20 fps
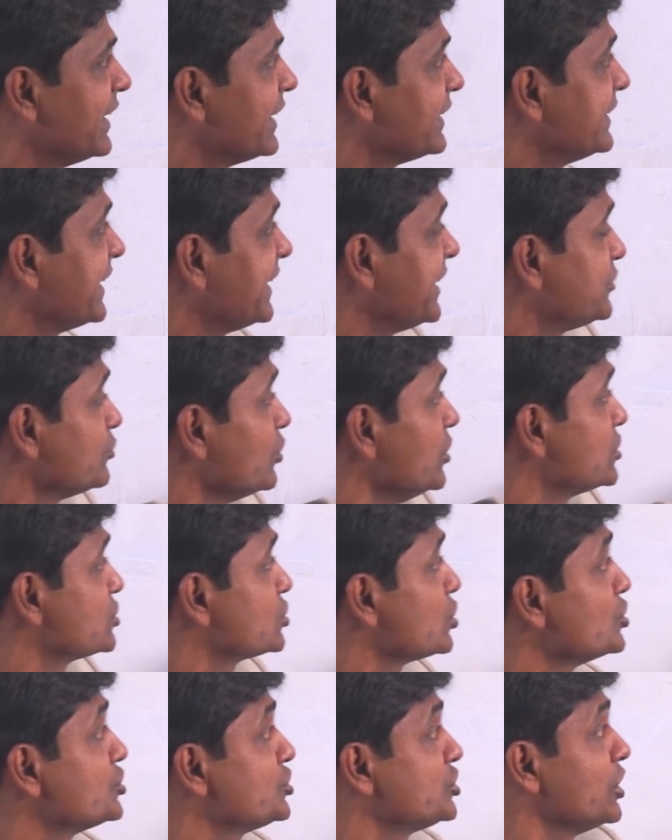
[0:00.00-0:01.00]
then it will
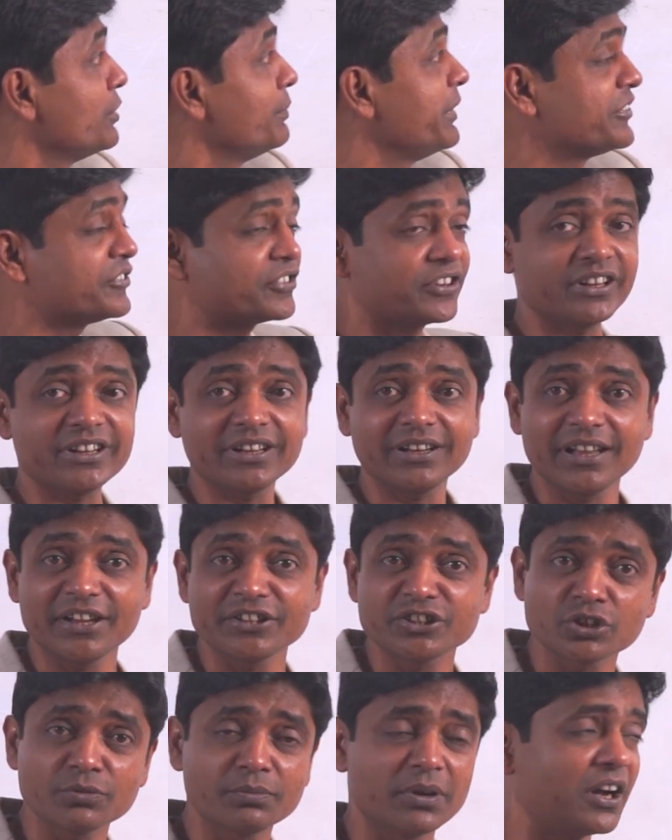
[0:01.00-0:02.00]
show geometrical
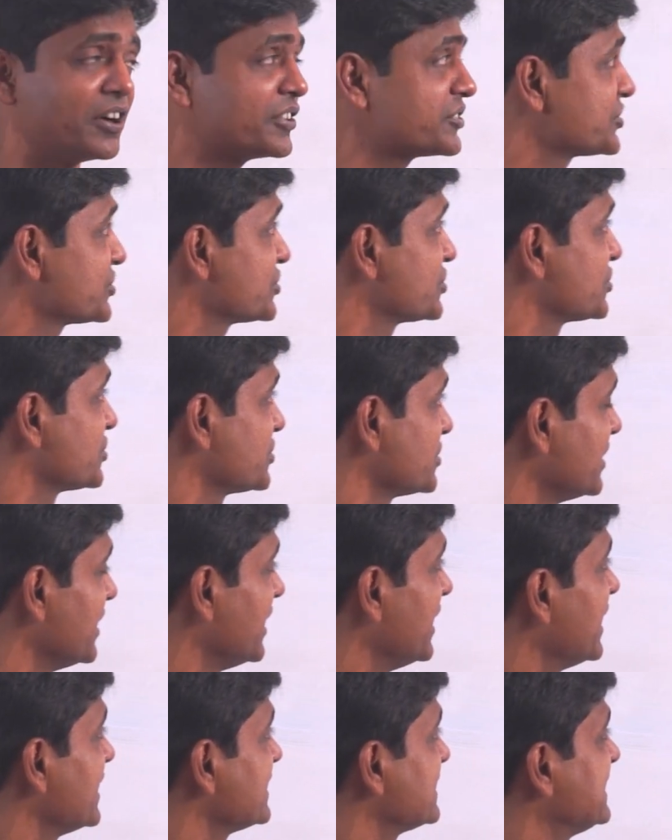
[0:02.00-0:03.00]
isomers,
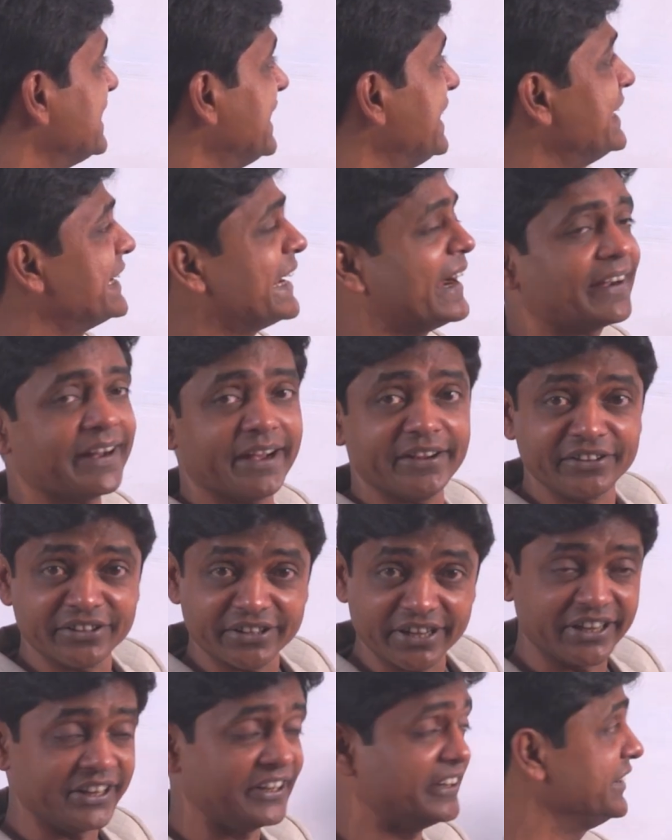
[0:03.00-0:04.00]
seen and
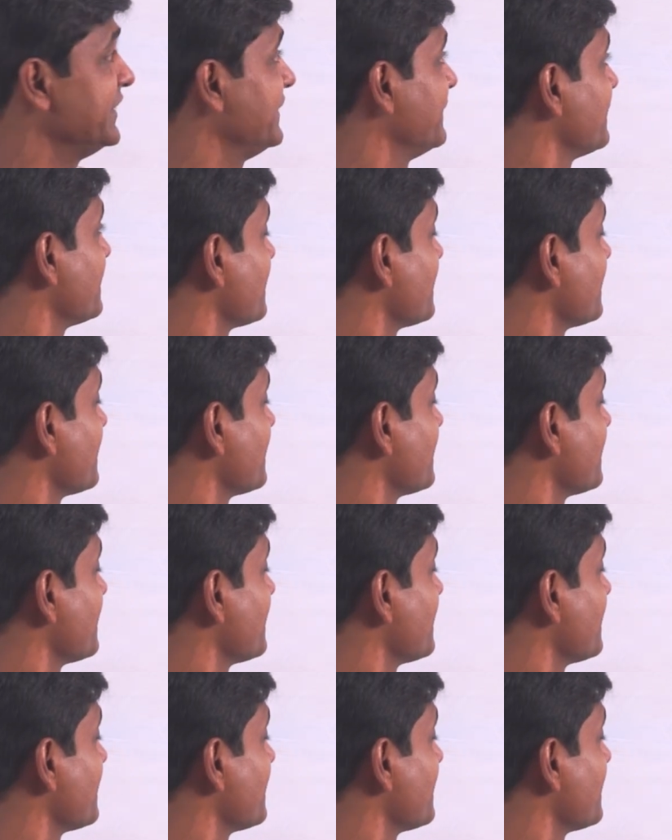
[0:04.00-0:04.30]
NT.